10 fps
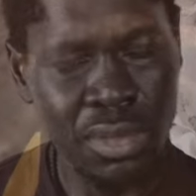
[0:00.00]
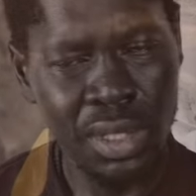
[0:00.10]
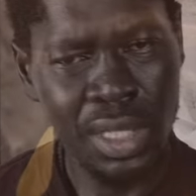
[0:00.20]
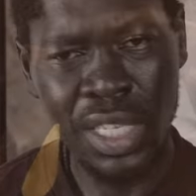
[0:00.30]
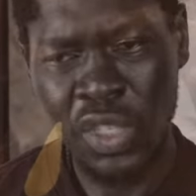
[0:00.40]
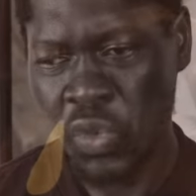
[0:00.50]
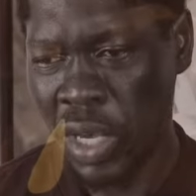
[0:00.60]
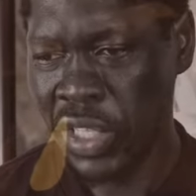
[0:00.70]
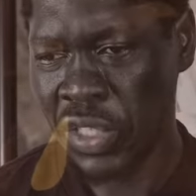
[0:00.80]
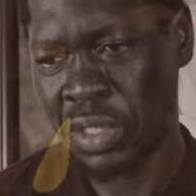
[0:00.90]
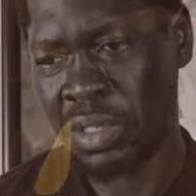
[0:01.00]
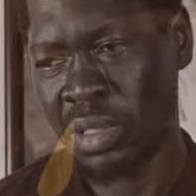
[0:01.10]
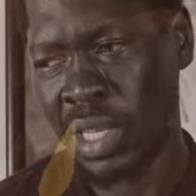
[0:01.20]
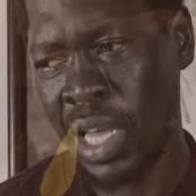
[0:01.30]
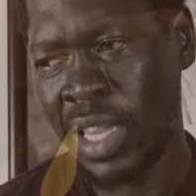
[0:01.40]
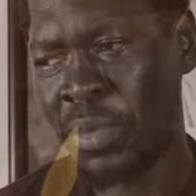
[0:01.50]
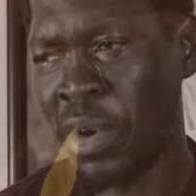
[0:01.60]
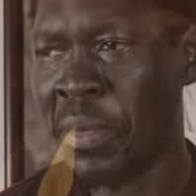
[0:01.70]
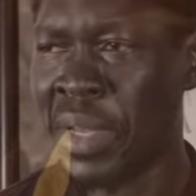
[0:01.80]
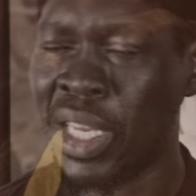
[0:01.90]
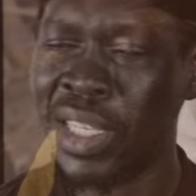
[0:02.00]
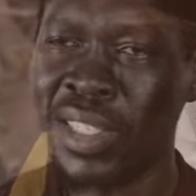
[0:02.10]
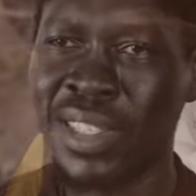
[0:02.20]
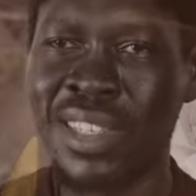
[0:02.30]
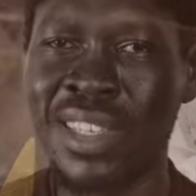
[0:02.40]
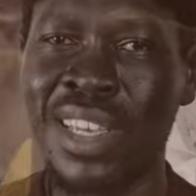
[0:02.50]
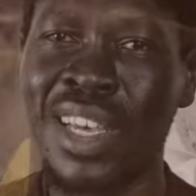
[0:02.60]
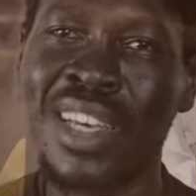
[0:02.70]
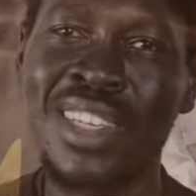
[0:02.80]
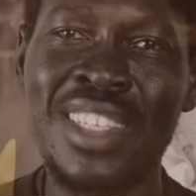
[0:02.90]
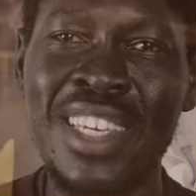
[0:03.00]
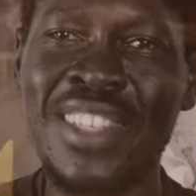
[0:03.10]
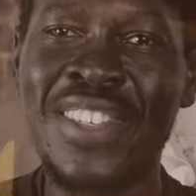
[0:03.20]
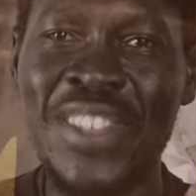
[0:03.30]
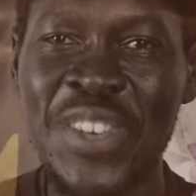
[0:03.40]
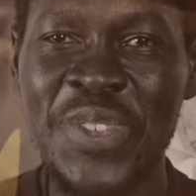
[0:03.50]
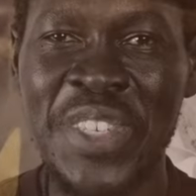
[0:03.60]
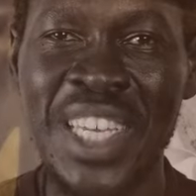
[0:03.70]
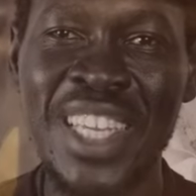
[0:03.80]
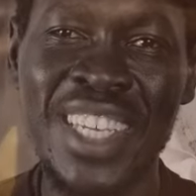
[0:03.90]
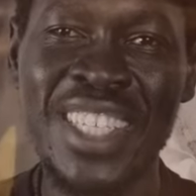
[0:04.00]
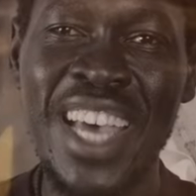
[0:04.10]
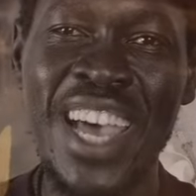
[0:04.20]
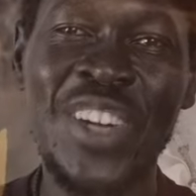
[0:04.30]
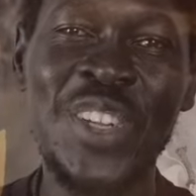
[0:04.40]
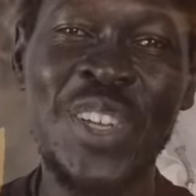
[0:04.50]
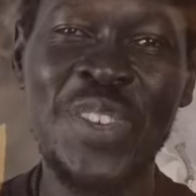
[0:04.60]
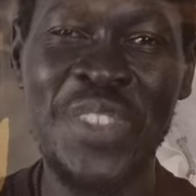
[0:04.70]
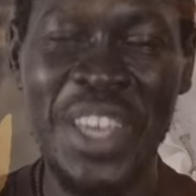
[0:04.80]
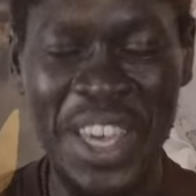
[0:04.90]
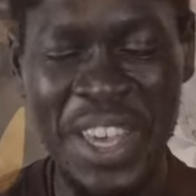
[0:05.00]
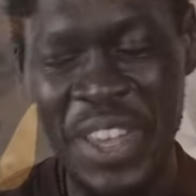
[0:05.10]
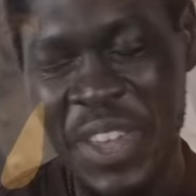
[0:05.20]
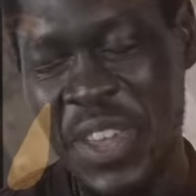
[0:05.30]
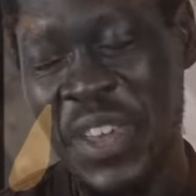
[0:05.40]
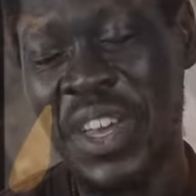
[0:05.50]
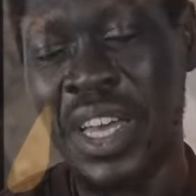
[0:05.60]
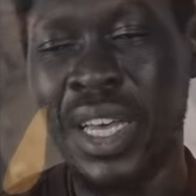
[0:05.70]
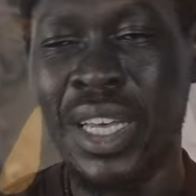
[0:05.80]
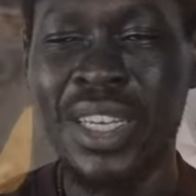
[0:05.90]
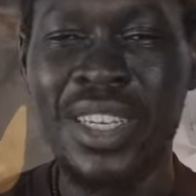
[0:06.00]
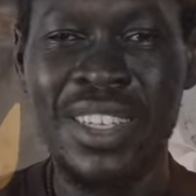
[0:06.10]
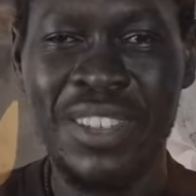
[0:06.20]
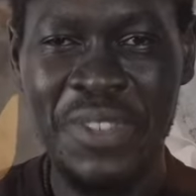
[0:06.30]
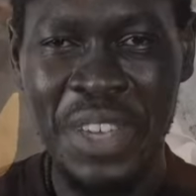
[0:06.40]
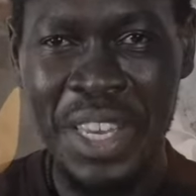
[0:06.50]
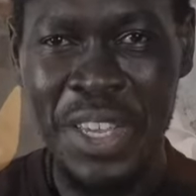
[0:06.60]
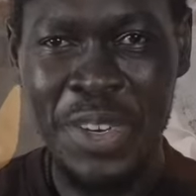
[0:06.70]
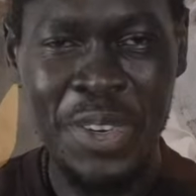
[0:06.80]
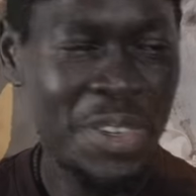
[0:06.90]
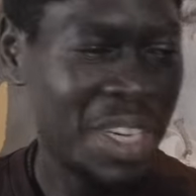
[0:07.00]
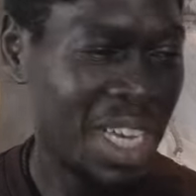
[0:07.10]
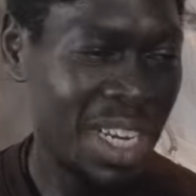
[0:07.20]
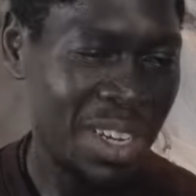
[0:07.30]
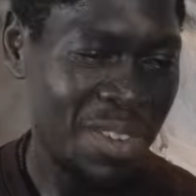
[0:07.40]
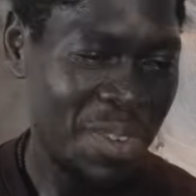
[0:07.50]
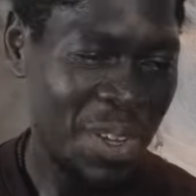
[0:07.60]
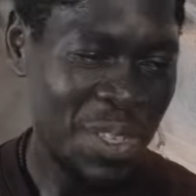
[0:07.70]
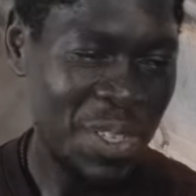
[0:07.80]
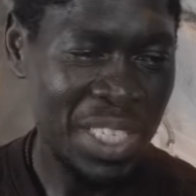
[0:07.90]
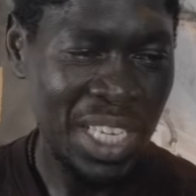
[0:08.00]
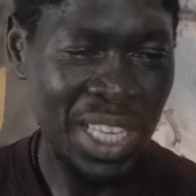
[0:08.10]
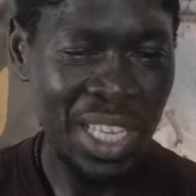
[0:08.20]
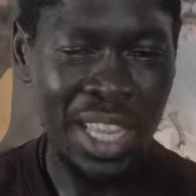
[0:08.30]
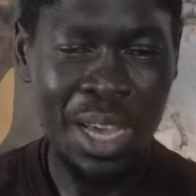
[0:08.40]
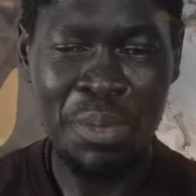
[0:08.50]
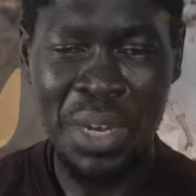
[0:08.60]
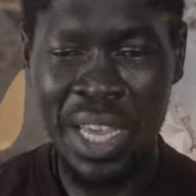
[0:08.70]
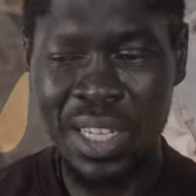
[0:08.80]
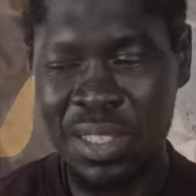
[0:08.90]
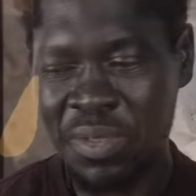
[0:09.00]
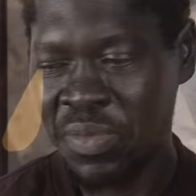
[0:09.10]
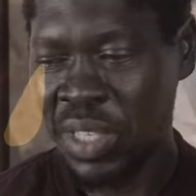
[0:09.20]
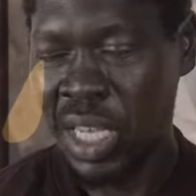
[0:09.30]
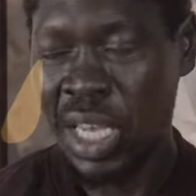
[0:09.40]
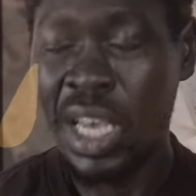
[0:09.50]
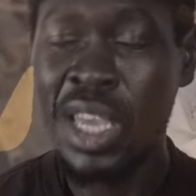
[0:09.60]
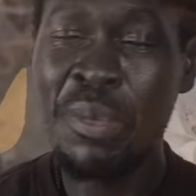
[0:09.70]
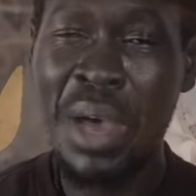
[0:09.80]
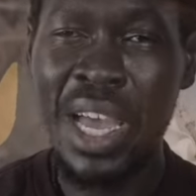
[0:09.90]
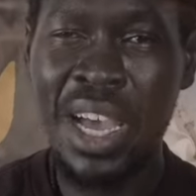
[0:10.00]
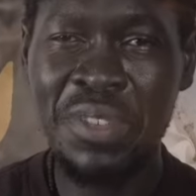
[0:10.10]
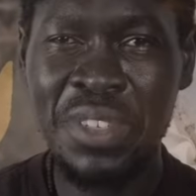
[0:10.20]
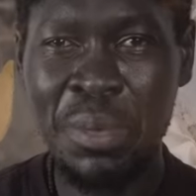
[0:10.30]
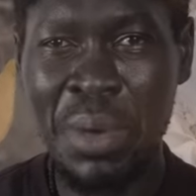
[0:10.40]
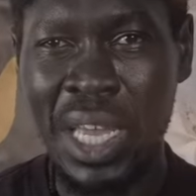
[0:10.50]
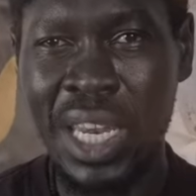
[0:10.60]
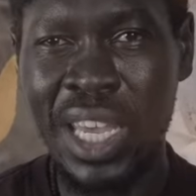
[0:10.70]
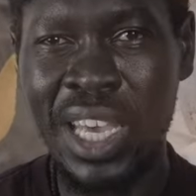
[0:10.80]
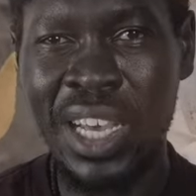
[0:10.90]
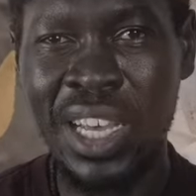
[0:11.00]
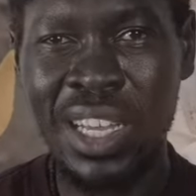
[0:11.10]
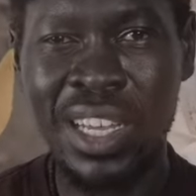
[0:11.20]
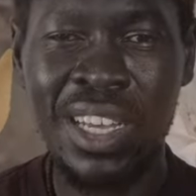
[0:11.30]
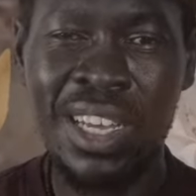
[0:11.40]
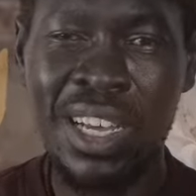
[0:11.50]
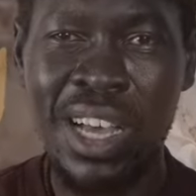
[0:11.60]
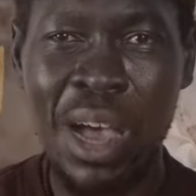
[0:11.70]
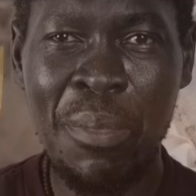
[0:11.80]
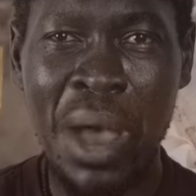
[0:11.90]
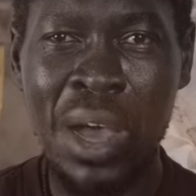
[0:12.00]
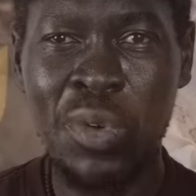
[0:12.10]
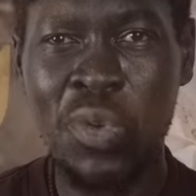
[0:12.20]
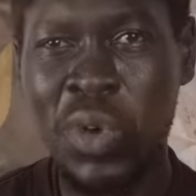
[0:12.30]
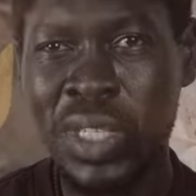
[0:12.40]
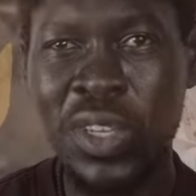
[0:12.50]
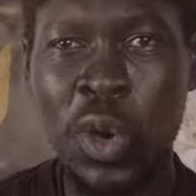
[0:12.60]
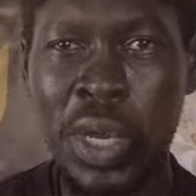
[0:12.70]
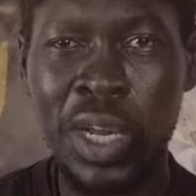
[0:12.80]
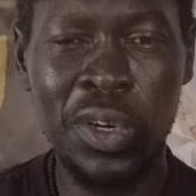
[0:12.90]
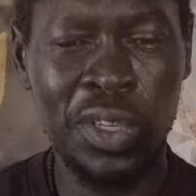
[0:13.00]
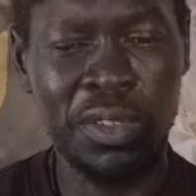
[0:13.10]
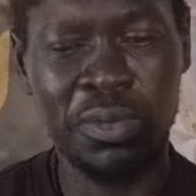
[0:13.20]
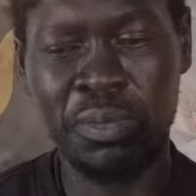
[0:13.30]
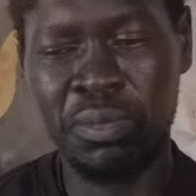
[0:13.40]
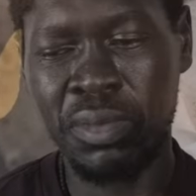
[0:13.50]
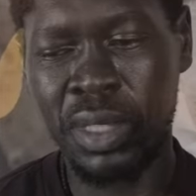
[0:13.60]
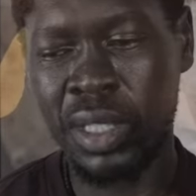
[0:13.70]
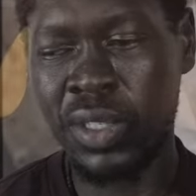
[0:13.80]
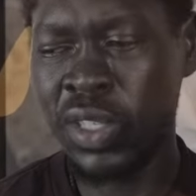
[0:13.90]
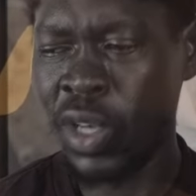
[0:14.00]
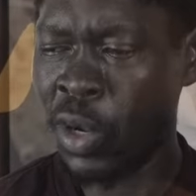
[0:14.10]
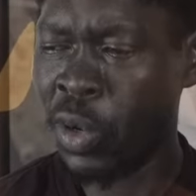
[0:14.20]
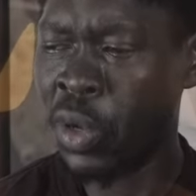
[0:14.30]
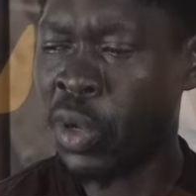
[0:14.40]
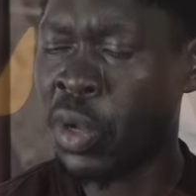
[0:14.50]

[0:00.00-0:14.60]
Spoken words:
situation at the moment is, since you've seen the title of the video and you've also seen the thumbnail, you might have some idea about what's going on. So